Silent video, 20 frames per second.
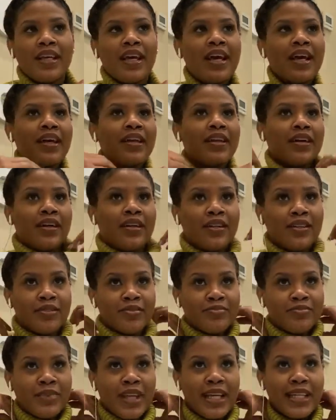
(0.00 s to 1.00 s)
And
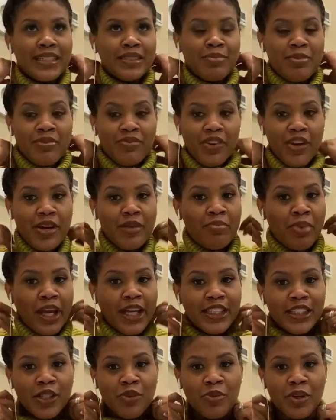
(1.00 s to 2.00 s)
he's been very
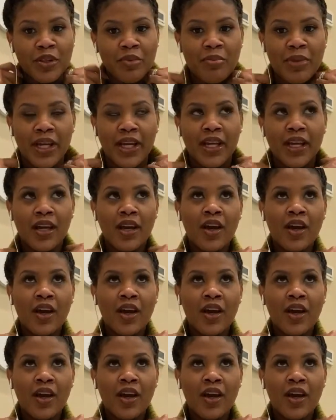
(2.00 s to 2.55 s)
patient with me